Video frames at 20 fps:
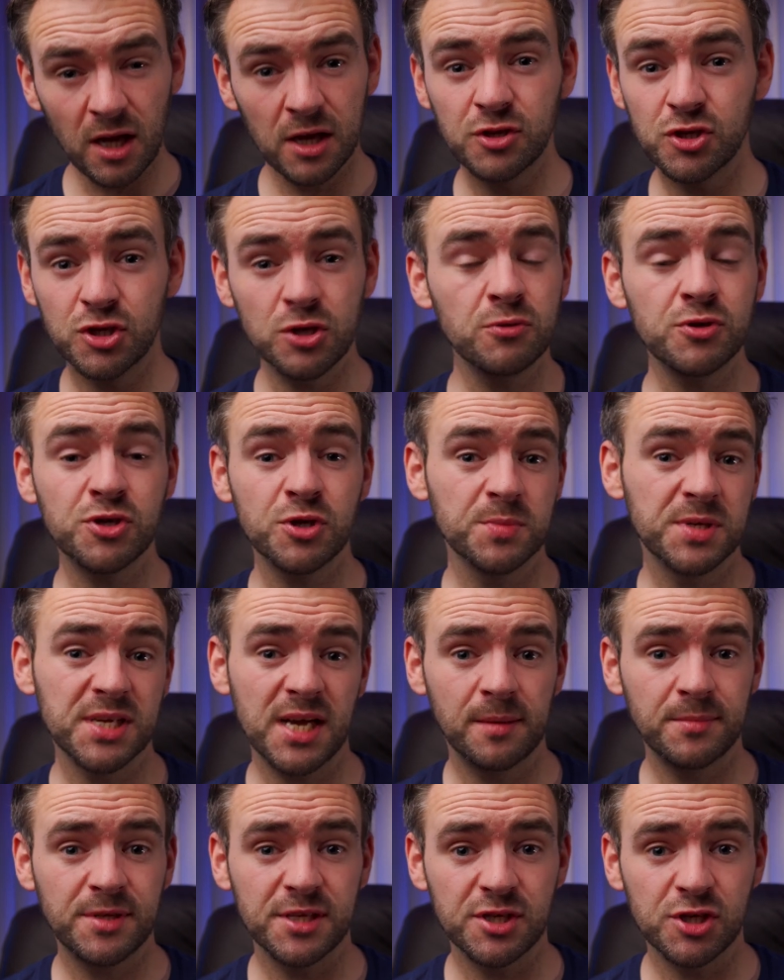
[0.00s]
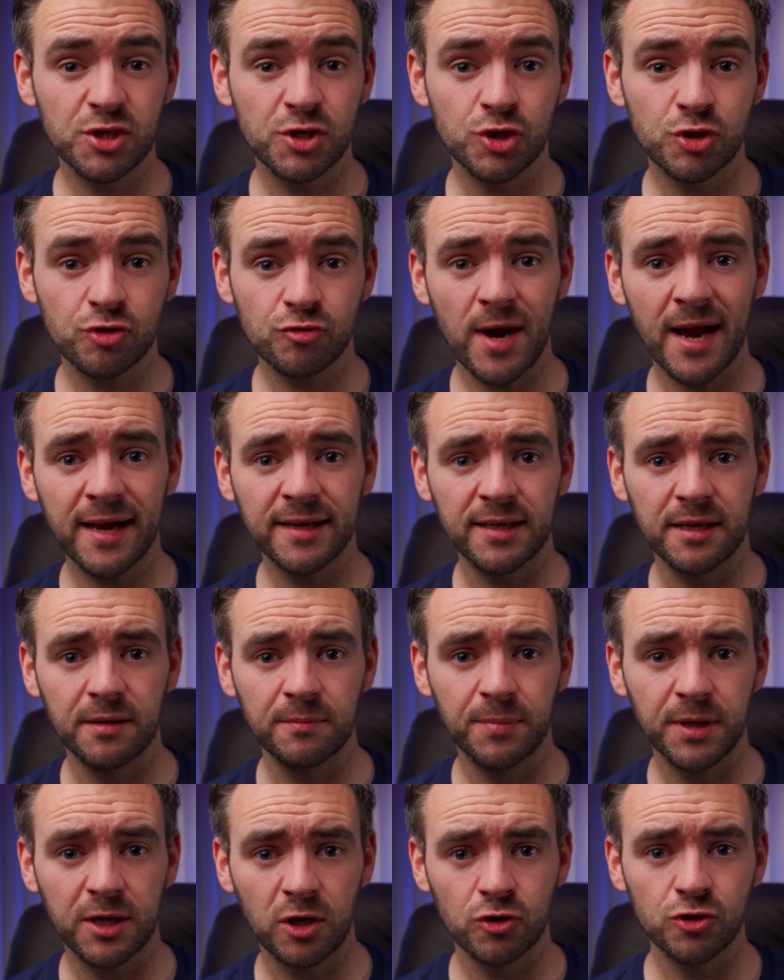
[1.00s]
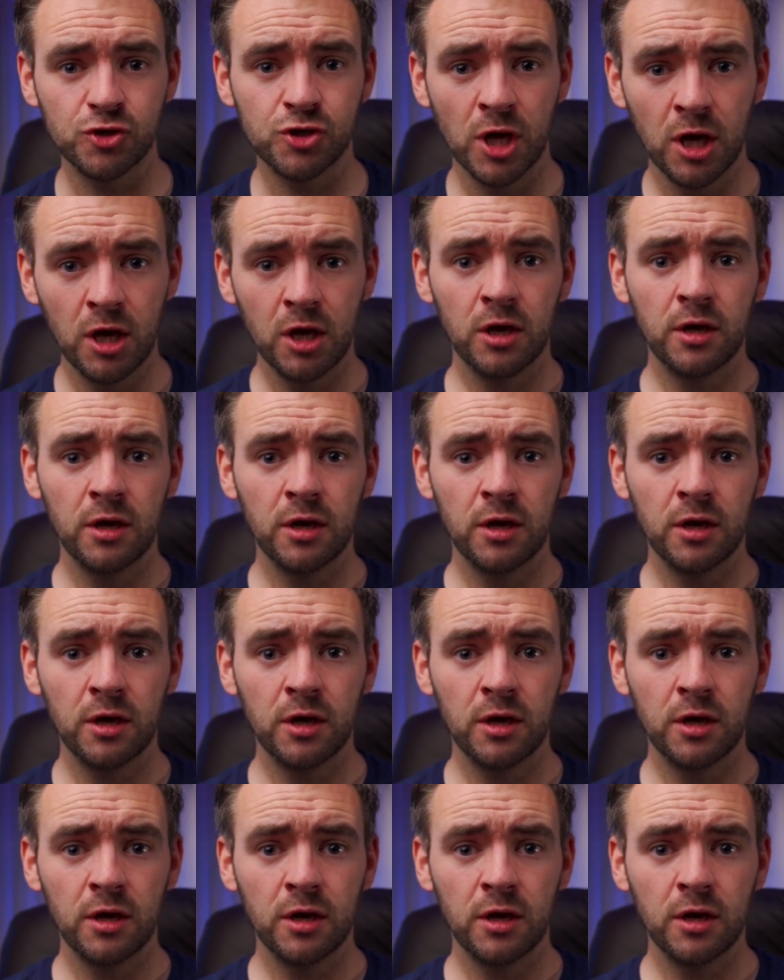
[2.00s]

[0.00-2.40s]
And two, sometimes it's distracting, because